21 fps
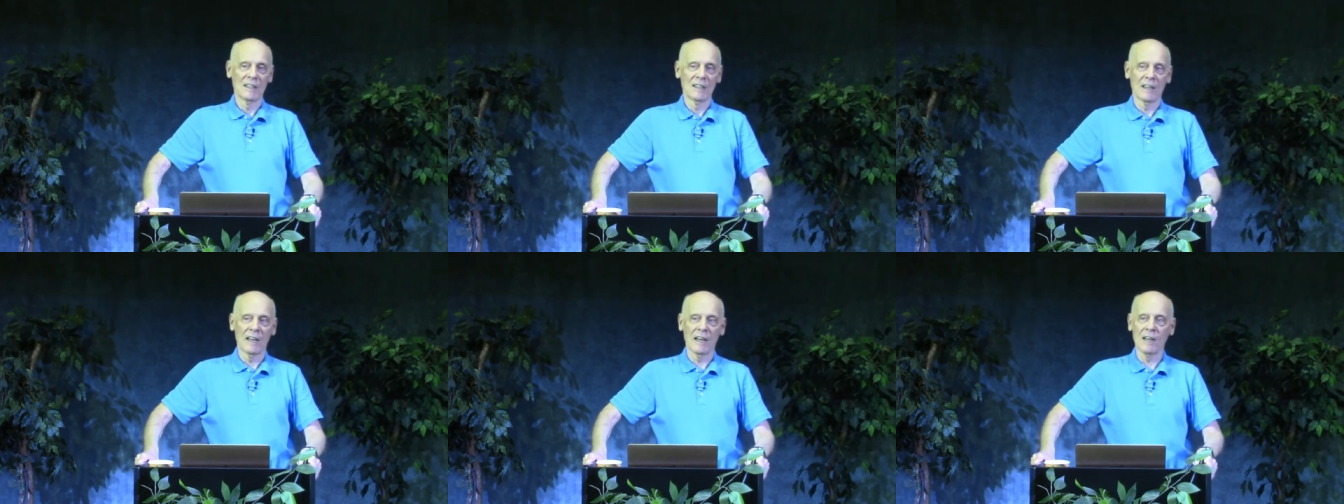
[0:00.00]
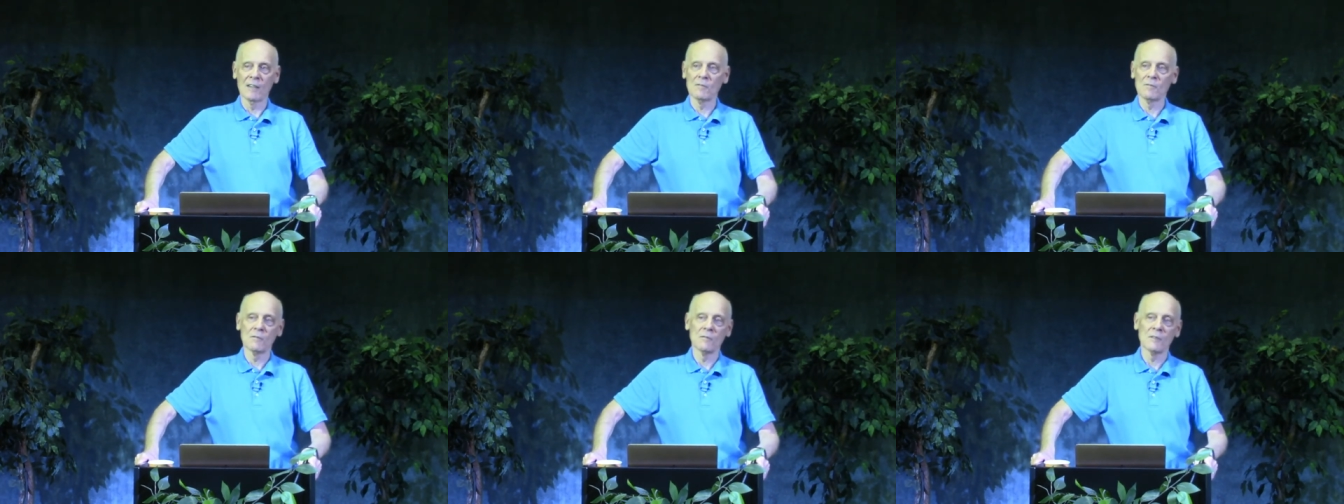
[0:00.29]

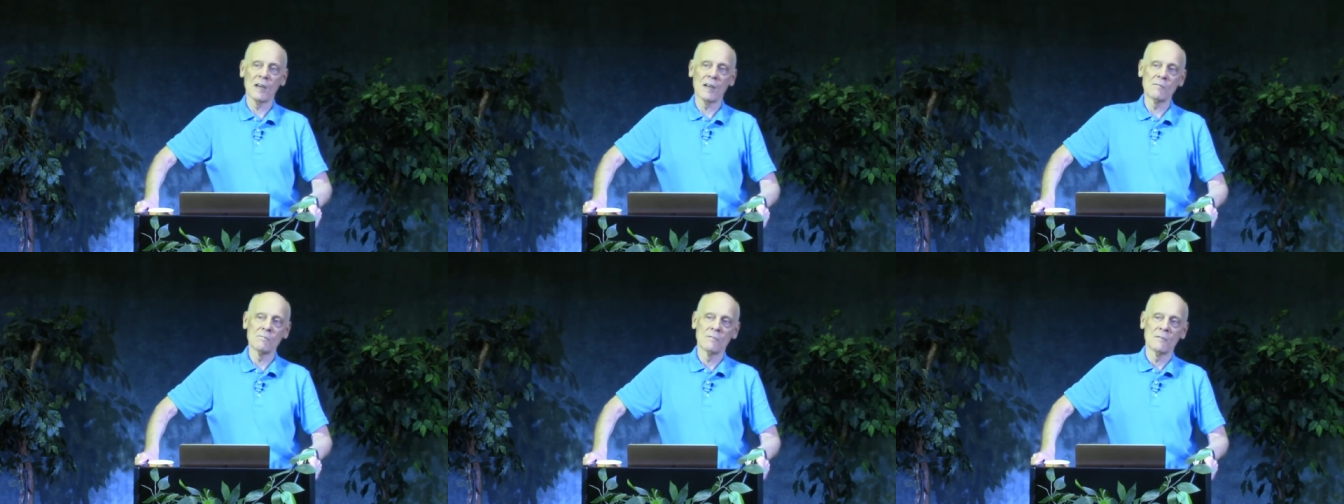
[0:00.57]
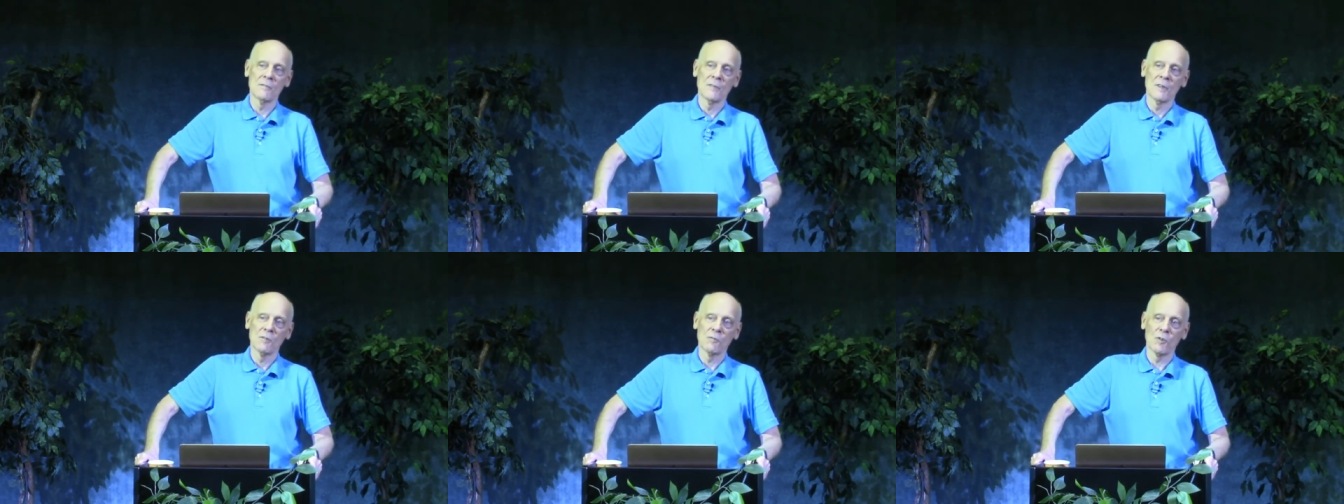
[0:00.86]
And
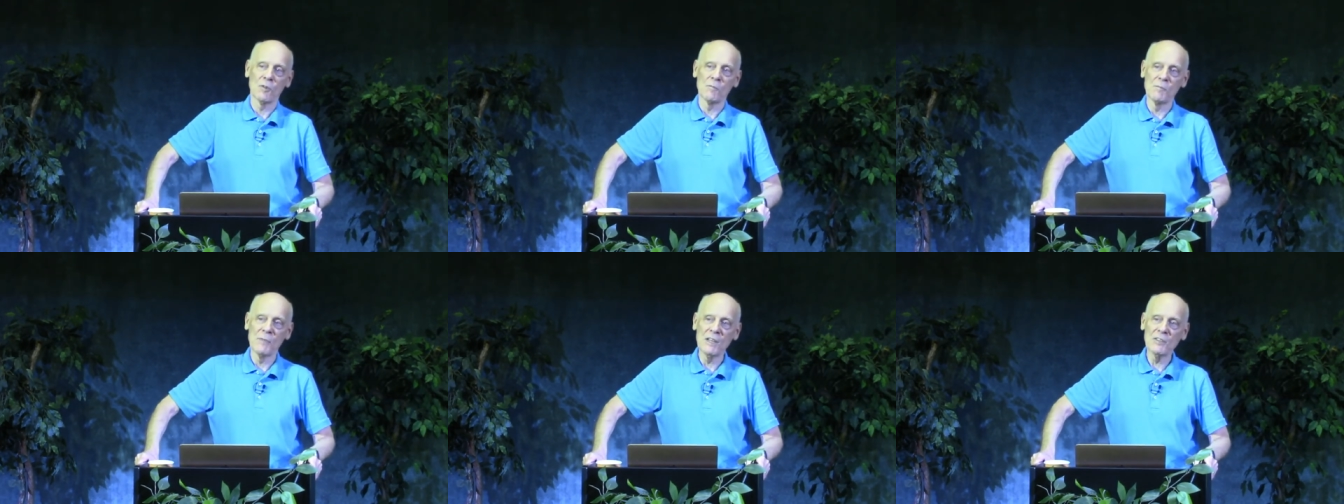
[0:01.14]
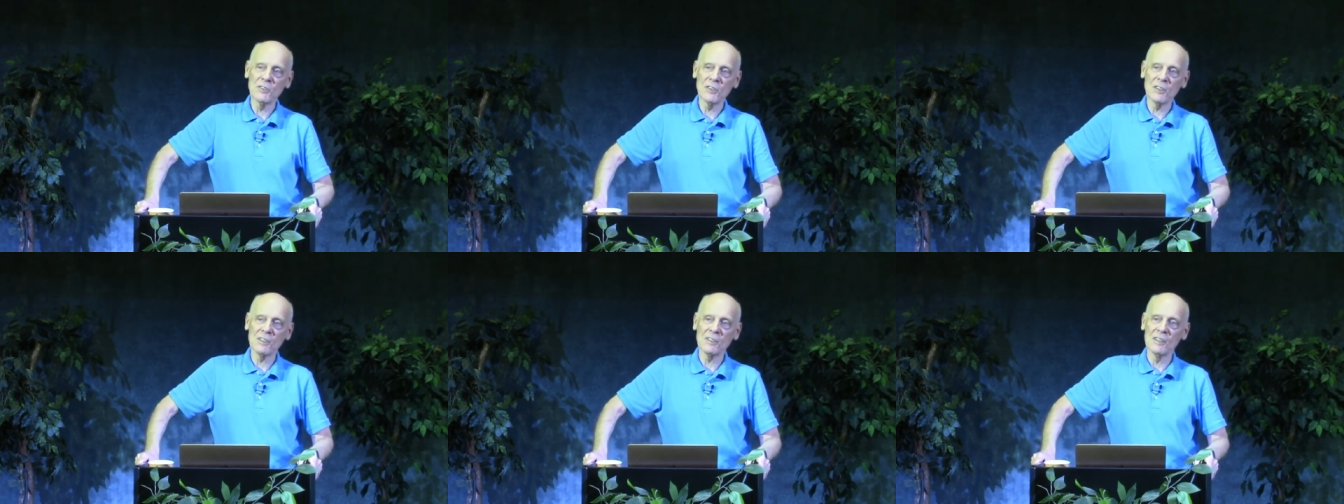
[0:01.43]
we're
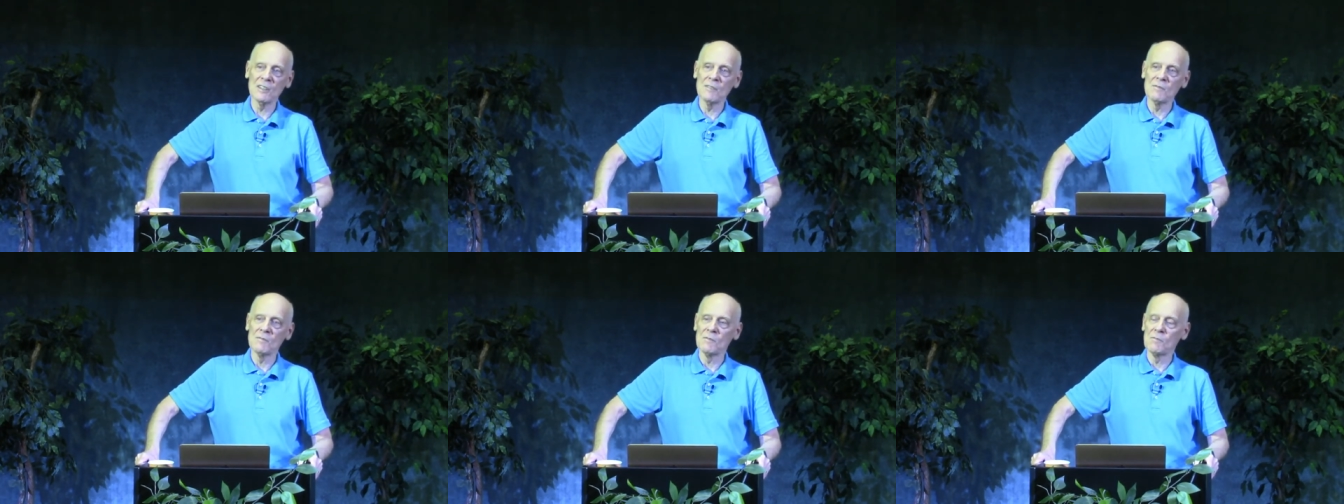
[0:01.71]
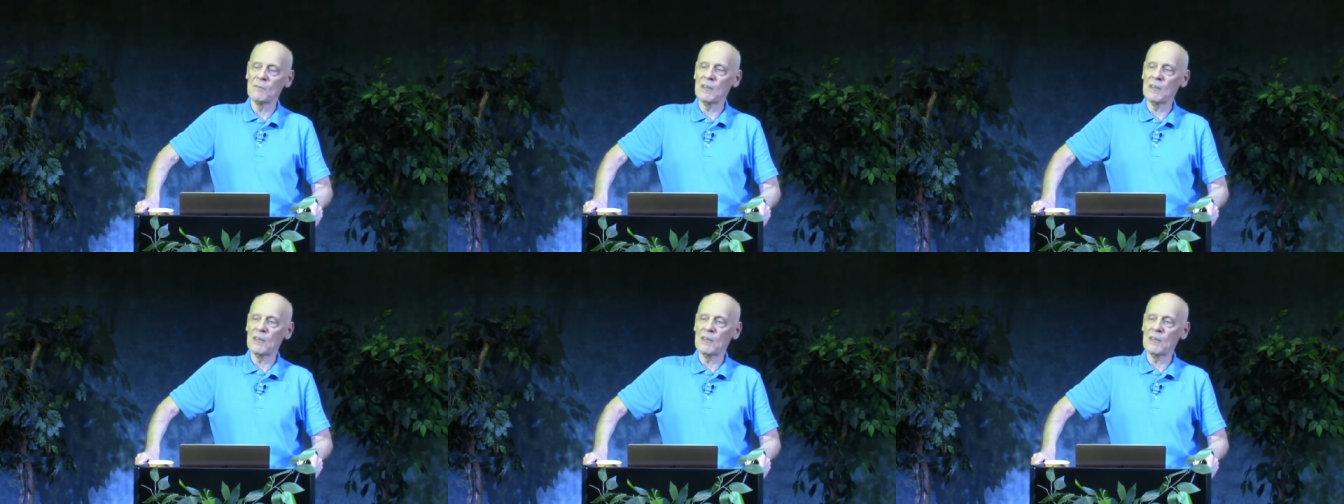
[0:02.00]
basically